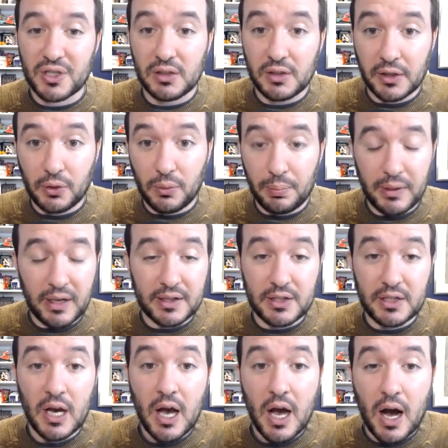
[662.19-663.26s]
a little bit.
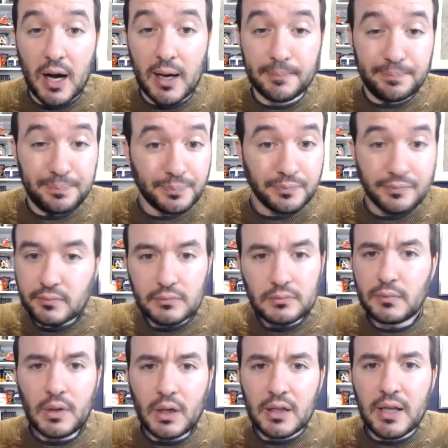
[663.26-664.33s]
Um,
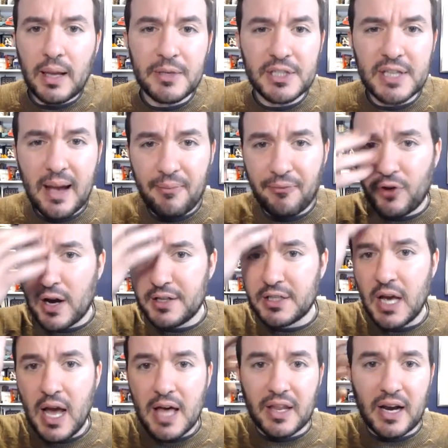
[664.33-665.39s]
let me say up front
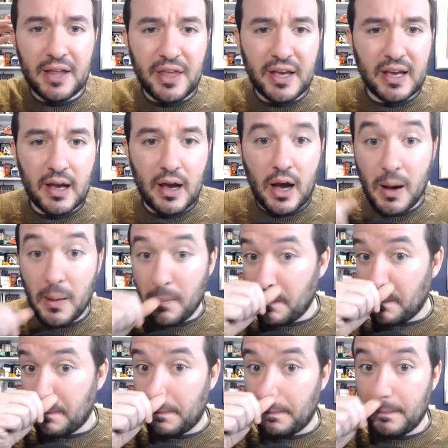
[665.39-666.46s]
that I think um,
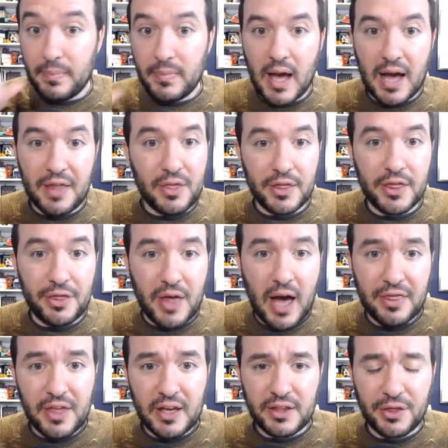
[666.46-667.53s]
I, th- I,
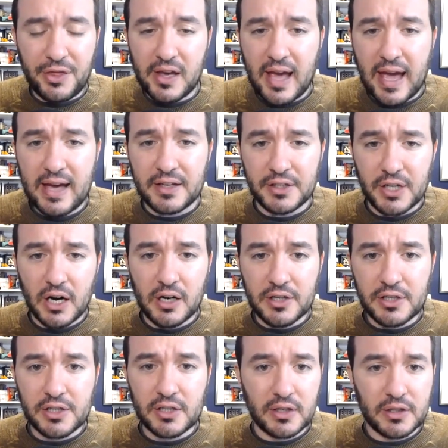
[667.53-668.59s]
think the thing Ant
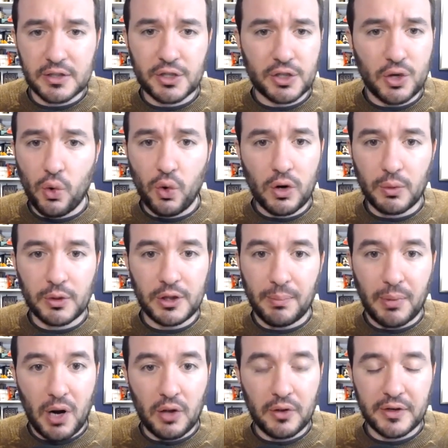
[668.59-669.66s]
does score with the
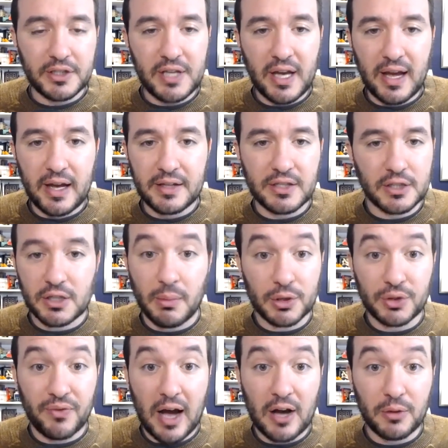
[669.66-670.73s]
ball in his hands is the
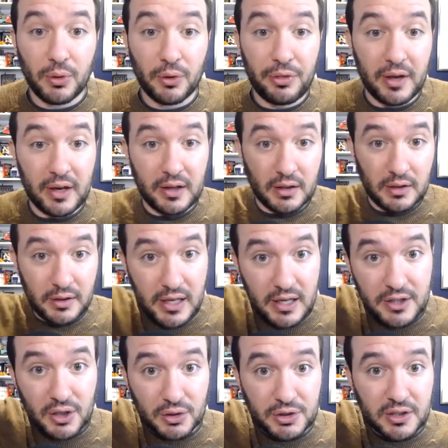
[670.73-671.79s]
most valuable thing in the league.
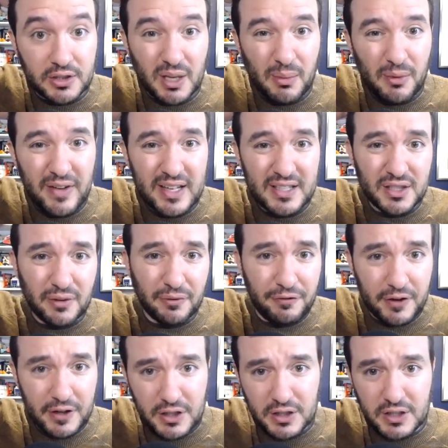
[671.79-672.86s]
So some of Ant's
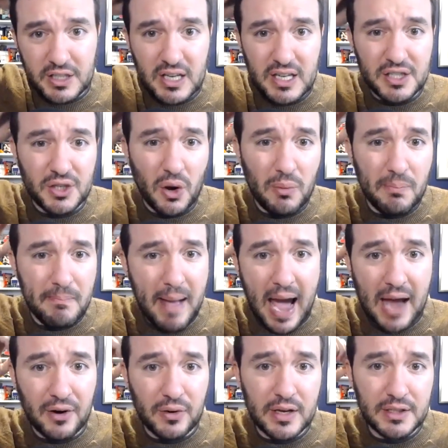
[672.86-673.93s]
deficiencies don't
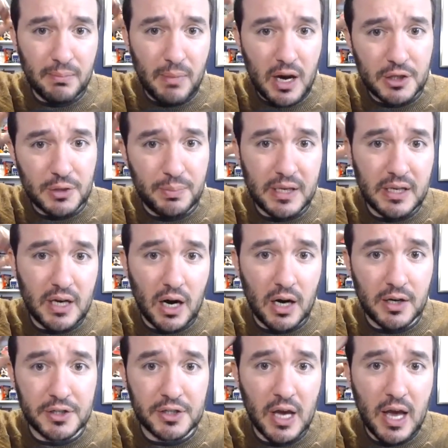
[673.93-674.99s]
matter as much because